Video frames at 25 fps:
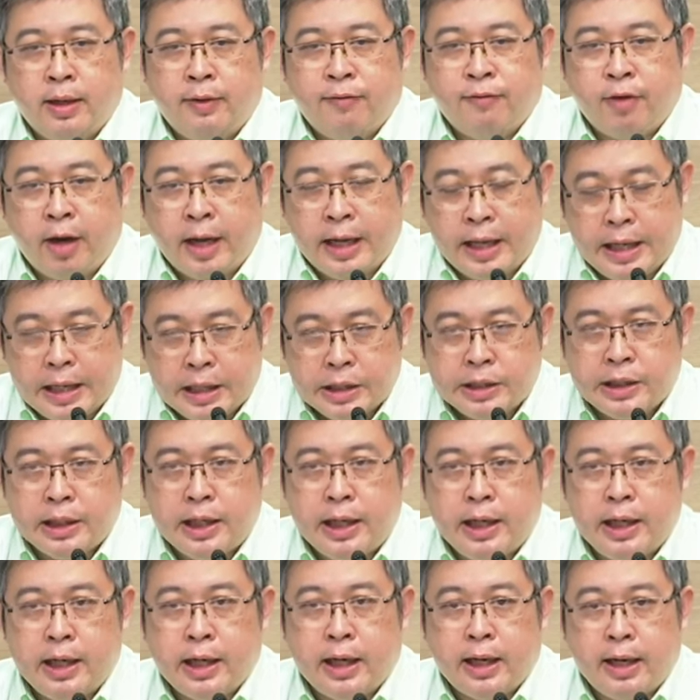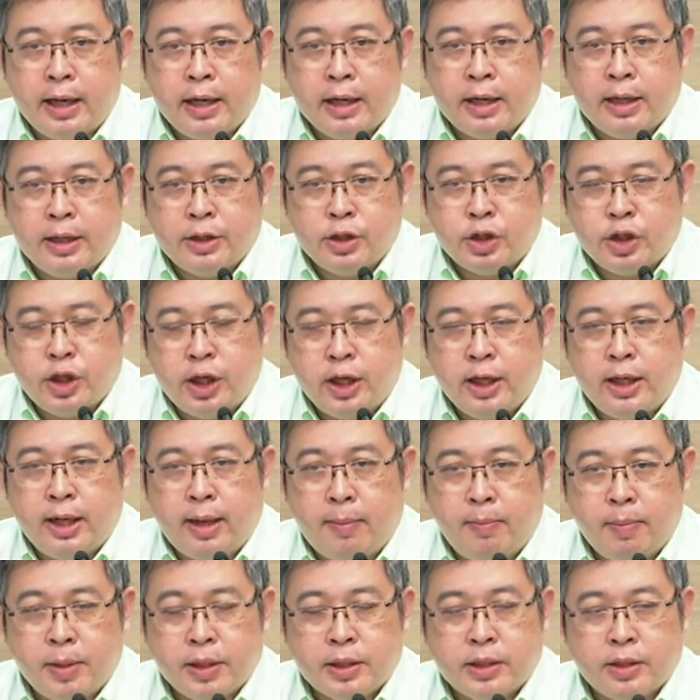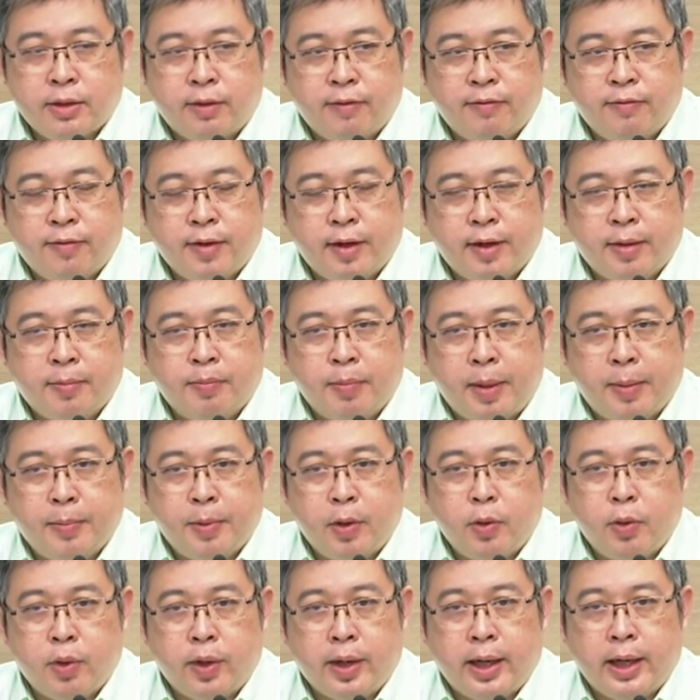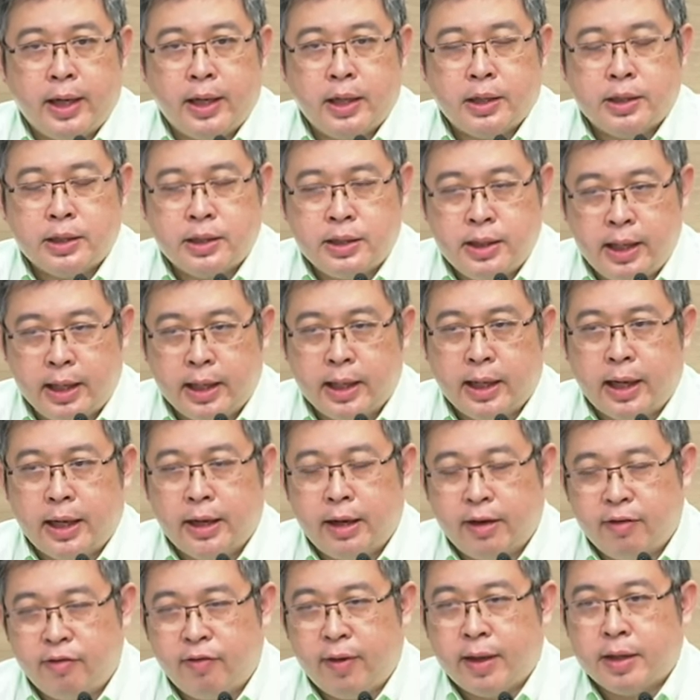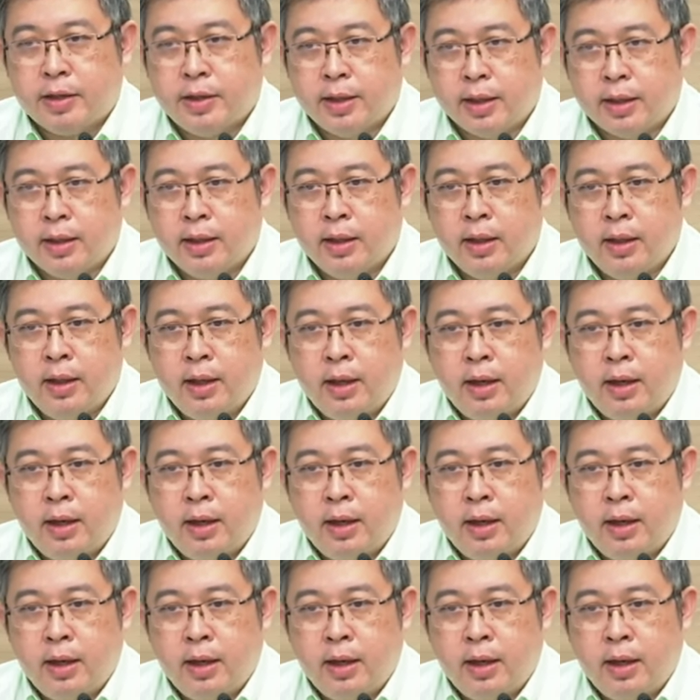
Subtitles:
very easily the sheer numbers of people who are getting sick and infected